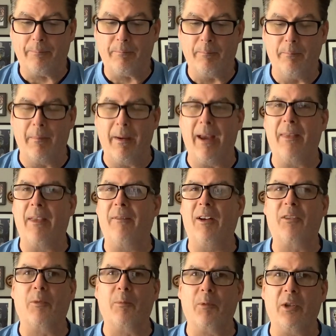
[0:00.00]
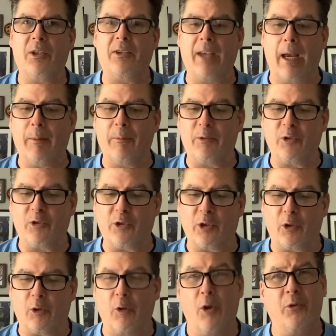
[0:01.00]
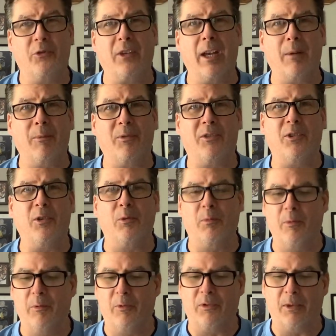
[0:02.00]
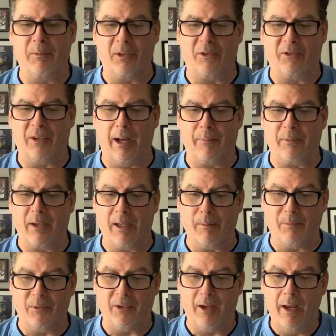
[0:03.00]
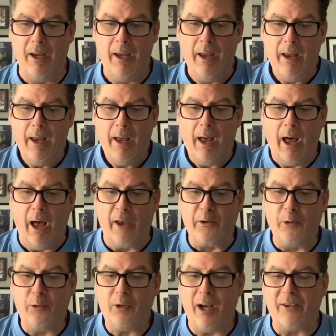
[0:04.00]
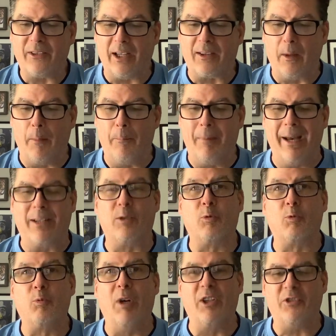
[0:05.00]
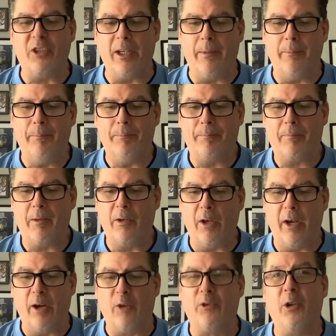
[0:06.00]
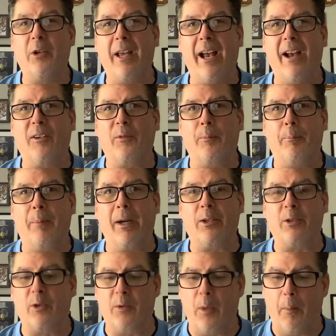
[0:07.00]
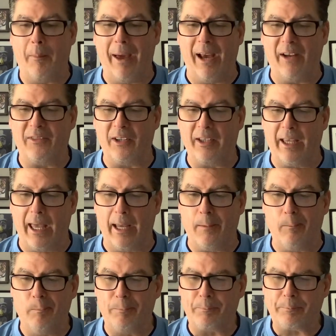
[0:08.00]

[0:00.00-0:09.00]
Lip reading: Man, they've had some good games this year, close games too for some of these top teams. Utah's got the better rushing. Arizona has better in the passing game.